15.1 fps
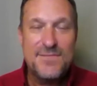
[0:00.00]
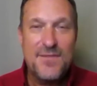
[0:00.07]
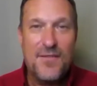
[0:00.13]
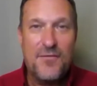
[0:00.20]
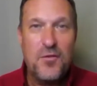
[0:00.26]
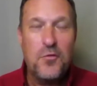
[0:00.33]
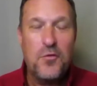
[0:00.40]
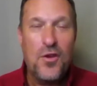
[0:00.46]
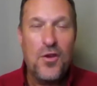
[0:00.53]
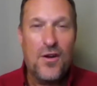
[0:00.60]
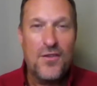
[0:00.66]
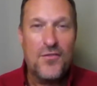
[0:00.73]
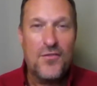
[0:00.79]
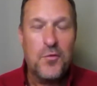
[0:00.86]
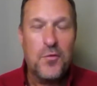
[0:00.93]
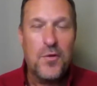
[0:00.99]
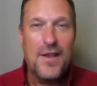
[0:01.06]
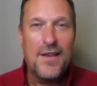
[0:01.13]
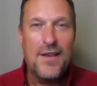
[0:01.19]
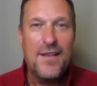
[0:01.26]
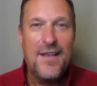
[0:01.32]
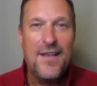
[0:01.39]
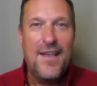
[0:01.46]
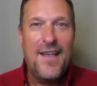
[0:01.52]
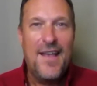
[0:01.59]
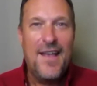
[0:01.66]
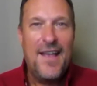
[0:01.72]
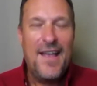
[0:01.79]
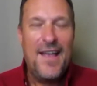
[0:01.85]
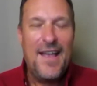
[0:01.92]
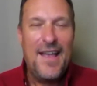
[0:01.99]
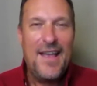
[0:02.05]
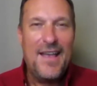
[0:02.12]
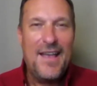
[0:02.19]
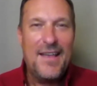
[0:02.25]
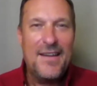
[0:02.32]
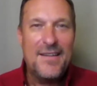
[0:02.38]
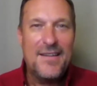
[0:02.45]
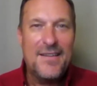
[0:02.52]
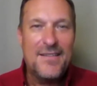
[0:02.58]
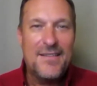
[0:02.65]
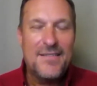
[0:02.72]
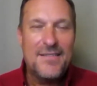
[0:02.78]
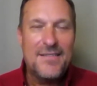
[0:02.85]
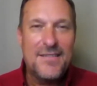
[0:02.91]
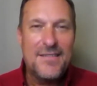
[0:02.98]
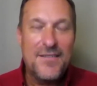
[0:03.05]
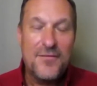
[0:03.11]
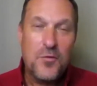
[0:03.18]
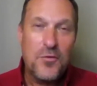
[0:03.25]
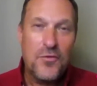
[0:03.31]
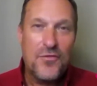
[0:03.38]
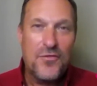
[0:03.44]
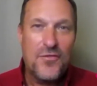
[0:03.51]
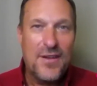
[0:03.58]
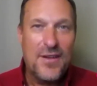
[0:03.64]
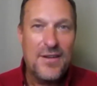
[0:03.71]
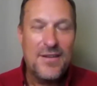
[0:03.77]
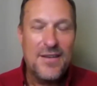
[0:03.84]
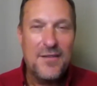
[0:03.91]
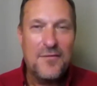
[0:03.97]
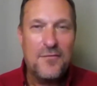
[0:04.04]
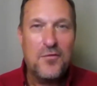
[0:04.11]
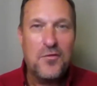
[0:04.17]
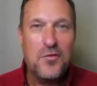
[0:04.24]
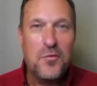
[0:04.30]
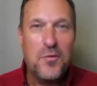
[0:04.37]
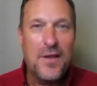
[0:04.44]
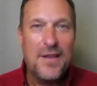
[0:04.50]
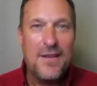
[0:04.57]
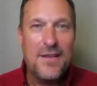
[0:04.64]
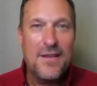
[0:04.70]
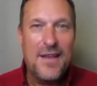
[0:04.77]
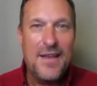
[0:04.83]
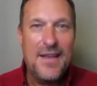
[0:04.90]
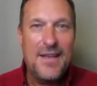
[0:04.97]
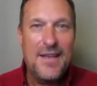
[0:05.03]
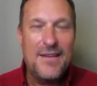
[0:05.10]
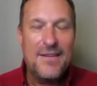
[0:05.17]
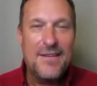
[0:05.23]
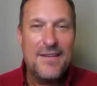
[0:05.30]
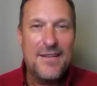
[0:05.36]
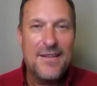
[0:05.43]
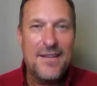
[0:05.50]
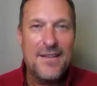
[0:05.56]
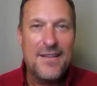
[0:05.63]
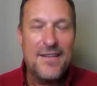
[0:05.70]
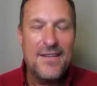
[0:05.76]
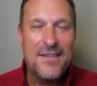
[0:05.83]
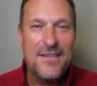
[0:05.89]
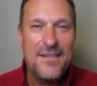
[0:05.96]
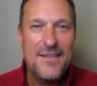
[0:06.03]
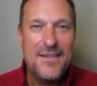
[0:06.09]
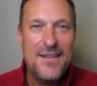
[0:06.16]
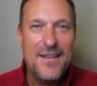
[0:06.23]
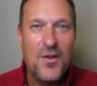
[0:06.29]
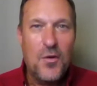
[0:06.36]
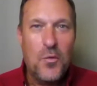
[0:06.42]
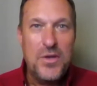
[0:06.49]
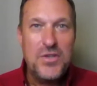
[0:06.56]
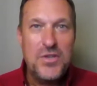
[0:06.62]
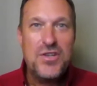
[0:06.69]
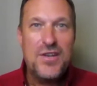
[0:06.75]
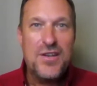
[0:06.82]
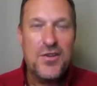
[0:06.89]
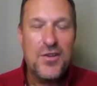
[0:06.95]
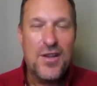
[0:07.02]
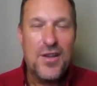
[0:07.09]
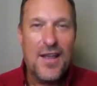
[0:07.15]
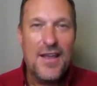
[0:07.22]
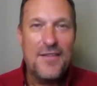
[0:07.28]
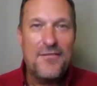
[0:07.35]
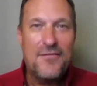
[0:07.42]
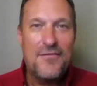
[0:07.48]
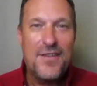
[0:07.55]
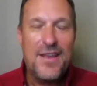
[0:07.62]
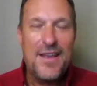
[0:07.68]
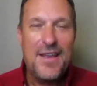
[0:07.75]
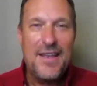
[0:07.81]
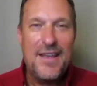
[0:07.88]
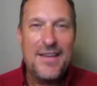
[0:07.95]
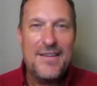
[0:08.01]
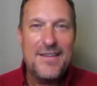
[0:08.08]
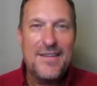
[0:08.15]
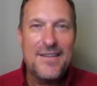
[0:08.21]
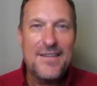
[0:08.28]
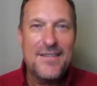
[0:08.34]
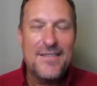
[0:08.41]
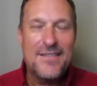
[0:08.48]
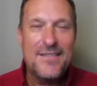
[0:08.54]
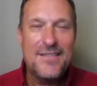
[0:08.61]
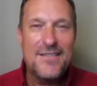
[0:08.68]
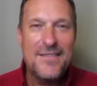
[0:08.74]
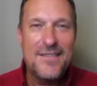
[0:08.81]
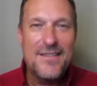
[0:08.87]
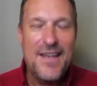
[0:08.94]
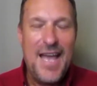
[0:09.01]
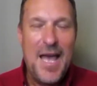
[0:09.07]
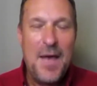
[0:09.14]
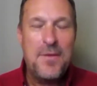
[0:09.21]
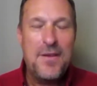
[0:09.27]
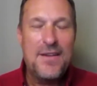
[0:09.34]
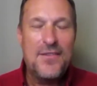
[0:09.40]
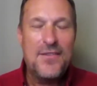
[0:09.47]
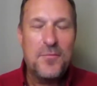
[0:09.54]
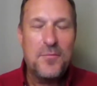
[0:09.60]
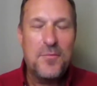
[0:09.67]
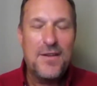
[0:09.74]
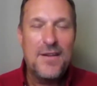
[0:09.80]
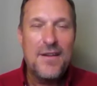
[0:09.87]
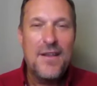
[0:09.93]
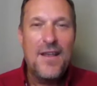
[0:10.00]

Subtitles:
few yards away. And of course, then it flew away, and I wish it a good life and happiness. But